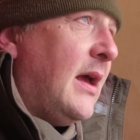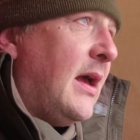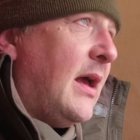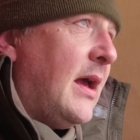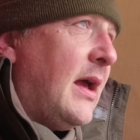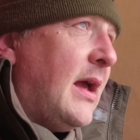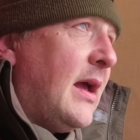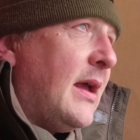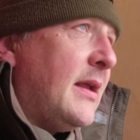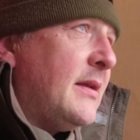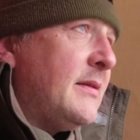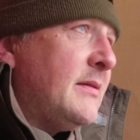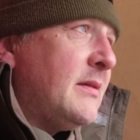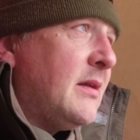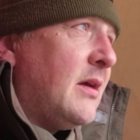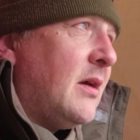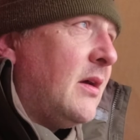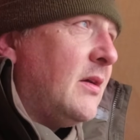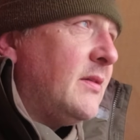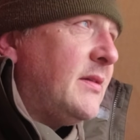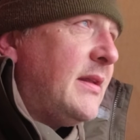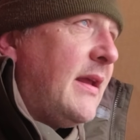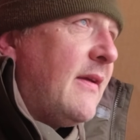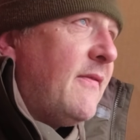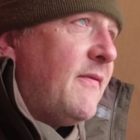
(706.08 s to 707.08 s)
and
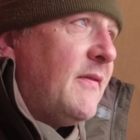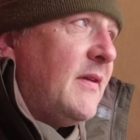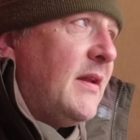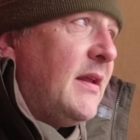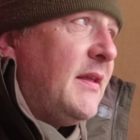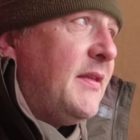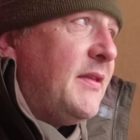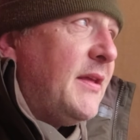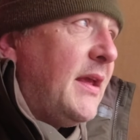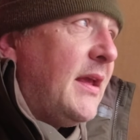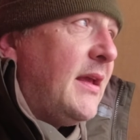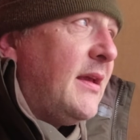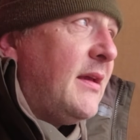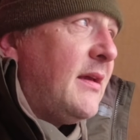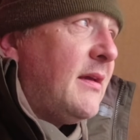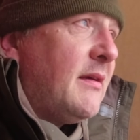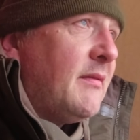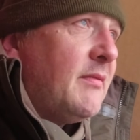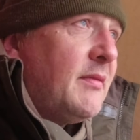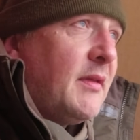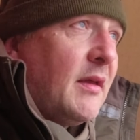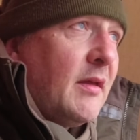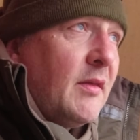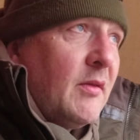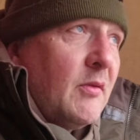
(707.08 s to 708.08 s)
I definitely think
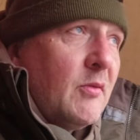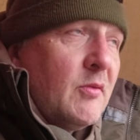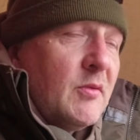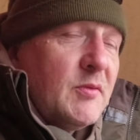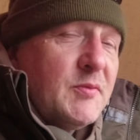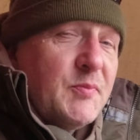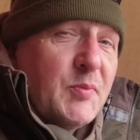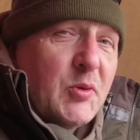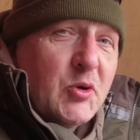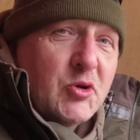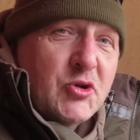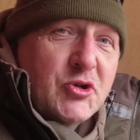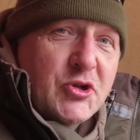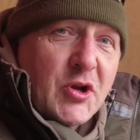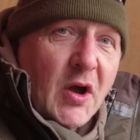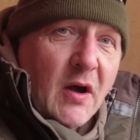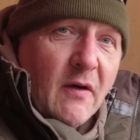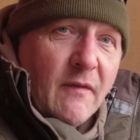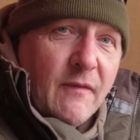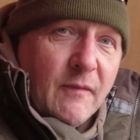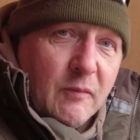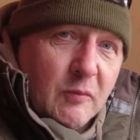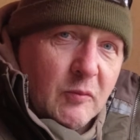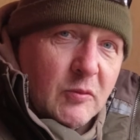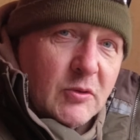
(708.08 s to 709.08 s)
that they was pushed
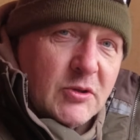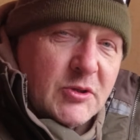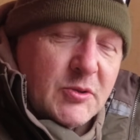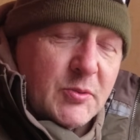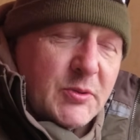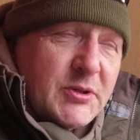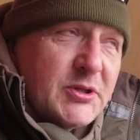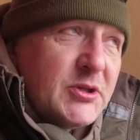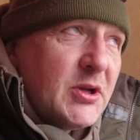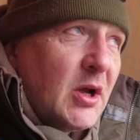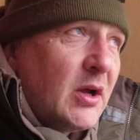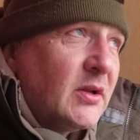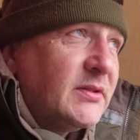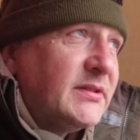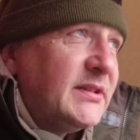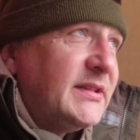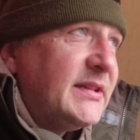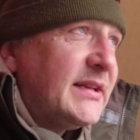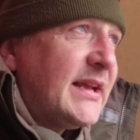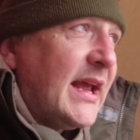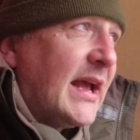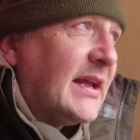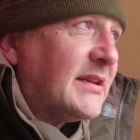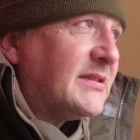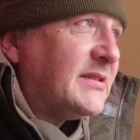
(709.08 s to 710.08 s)
off once we started
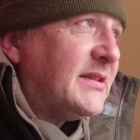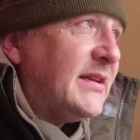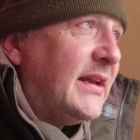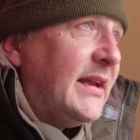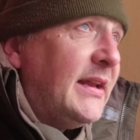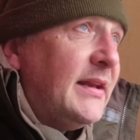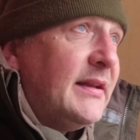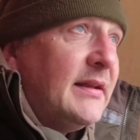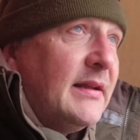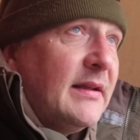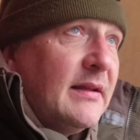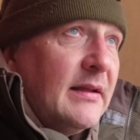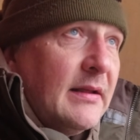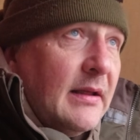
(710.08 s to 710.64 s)
to cast in.